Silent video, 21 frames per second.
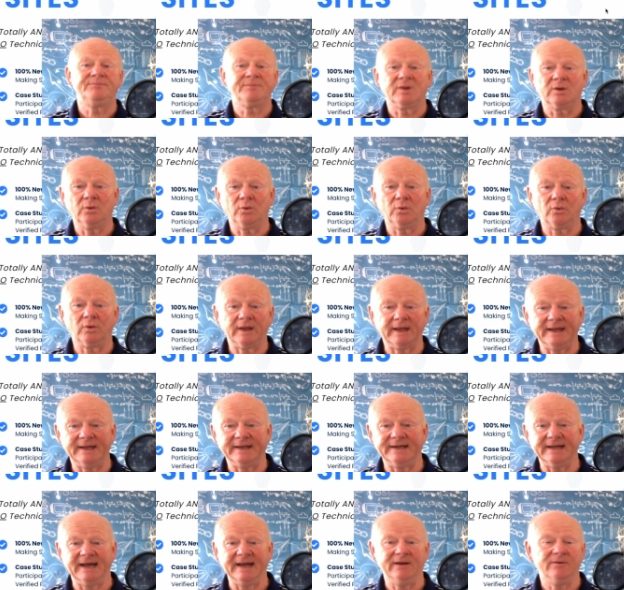All here
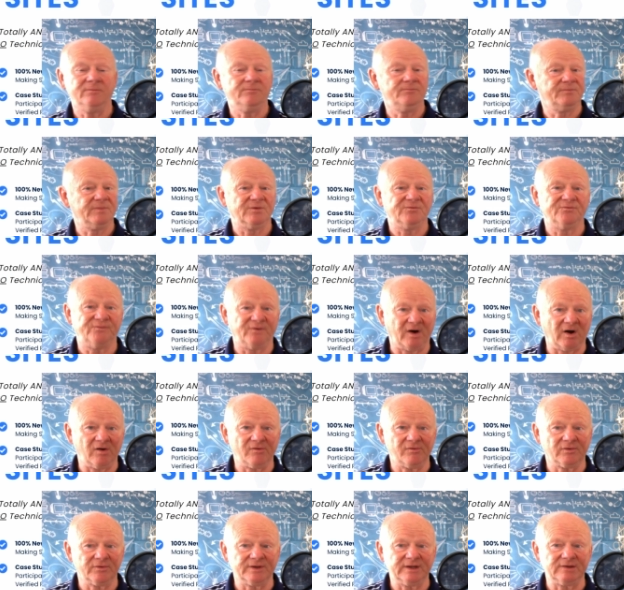now
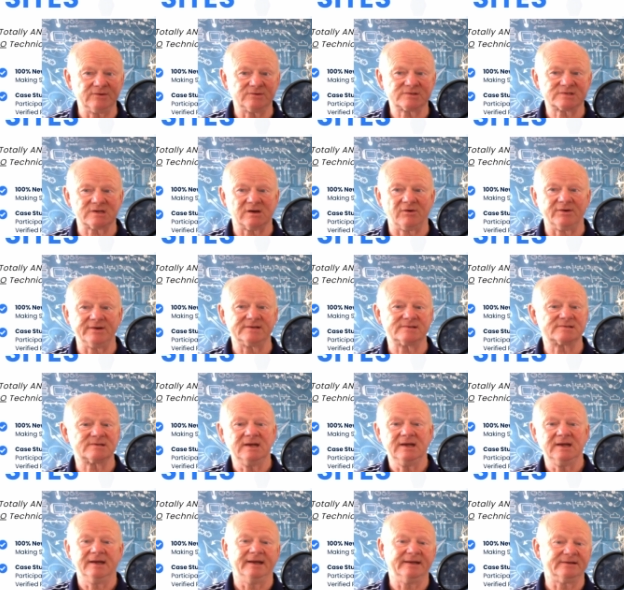viral news sites.
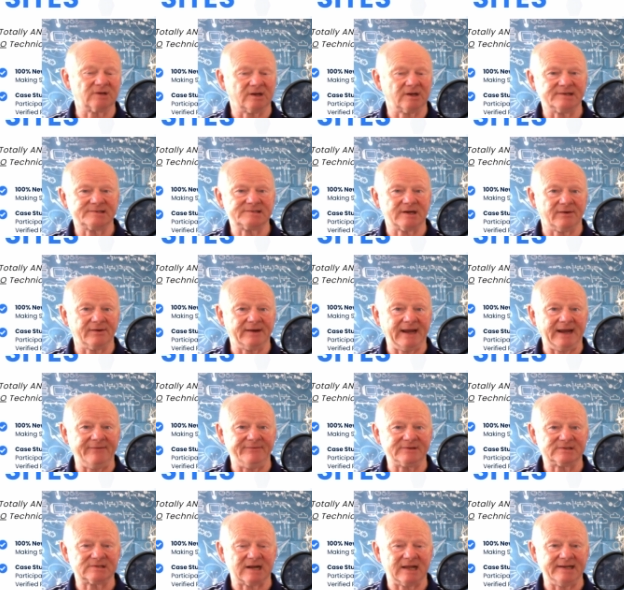It's going to tell you how
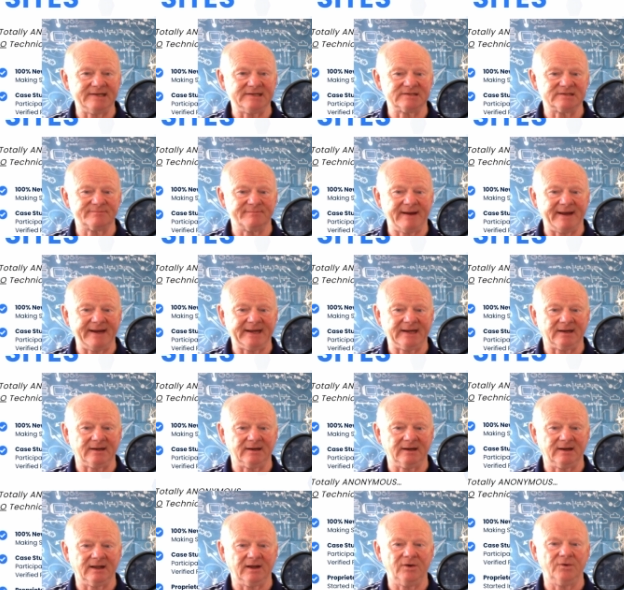this lady's making
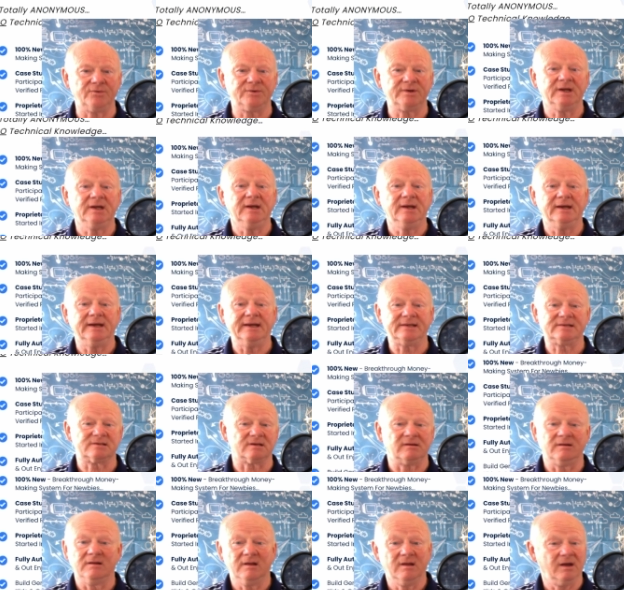a load. It's
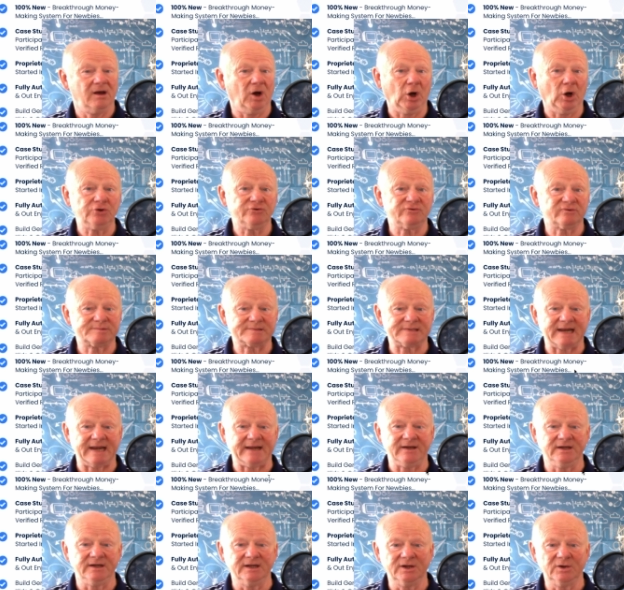
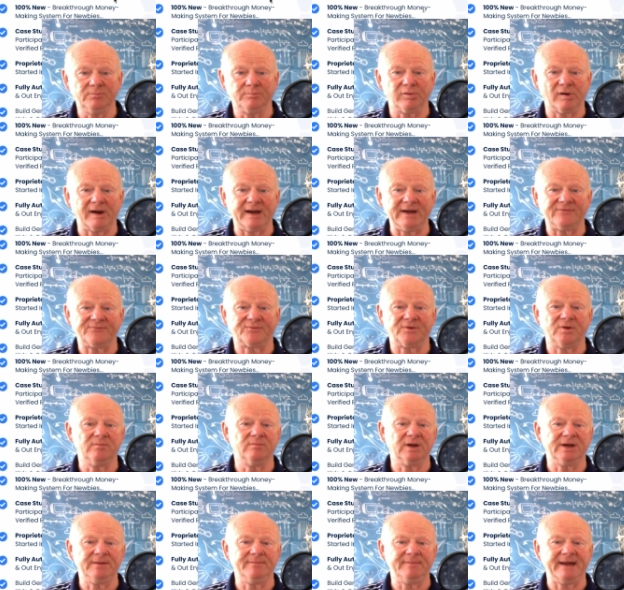100% new breakthrough
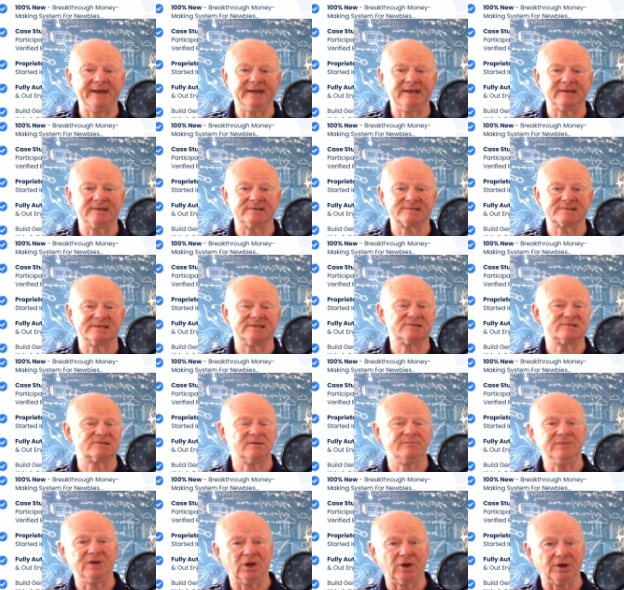money making
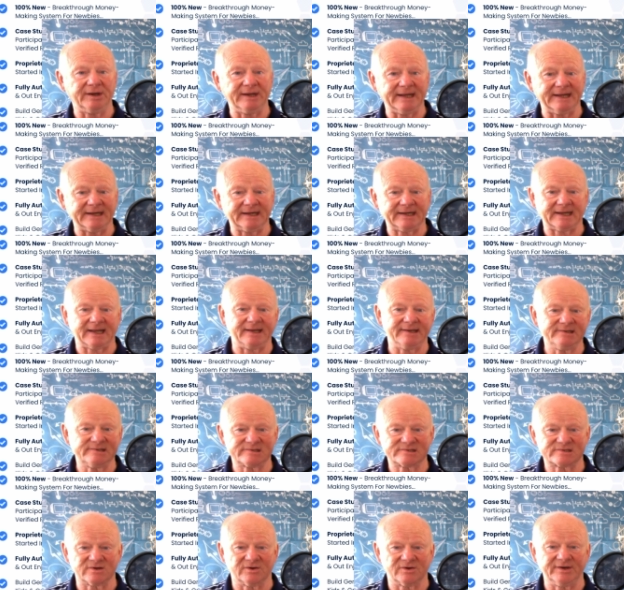system. You're going to get case
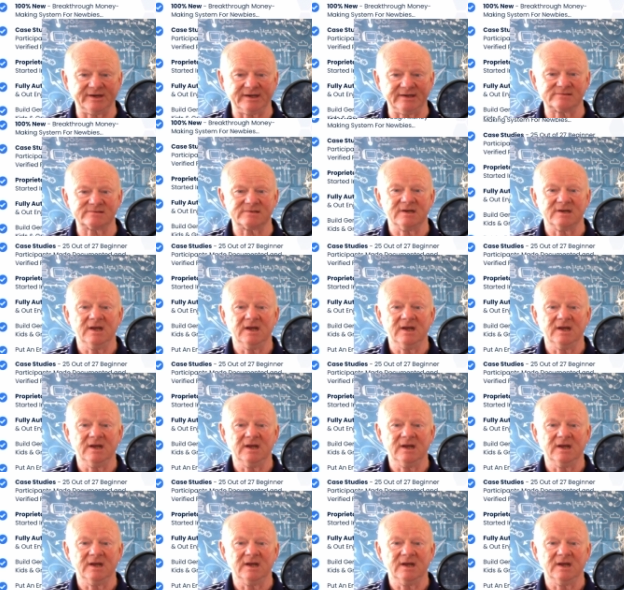studies.